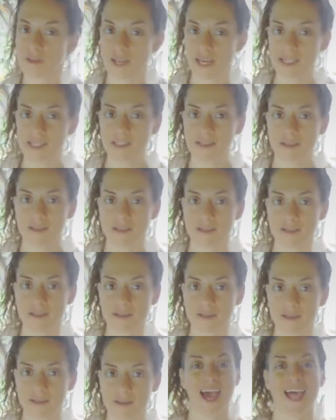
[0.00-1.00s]

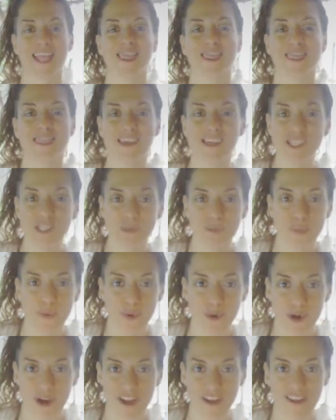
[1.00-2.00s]
densities. At this
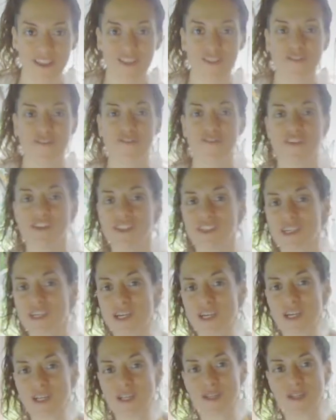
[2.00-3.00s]
point, the
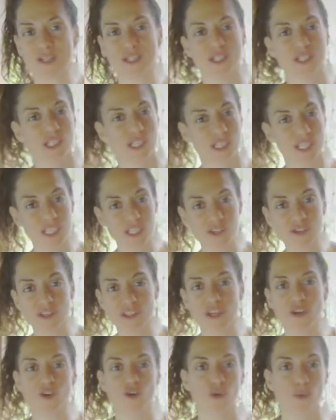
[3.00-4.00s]
physical is
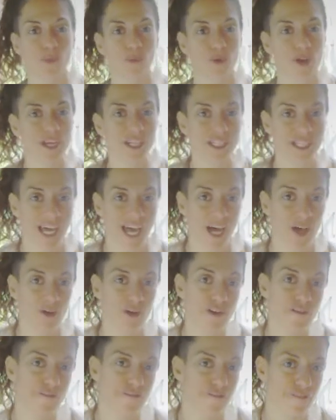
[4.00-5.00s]
literally going to break down
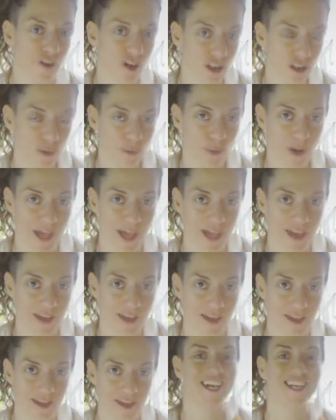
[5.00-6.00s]
and fall away.
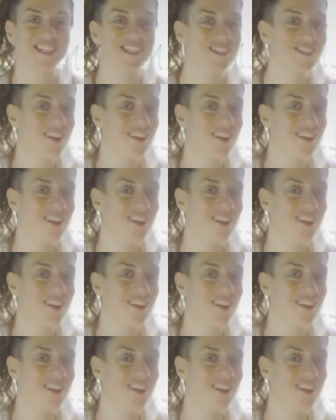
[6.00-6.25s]
It's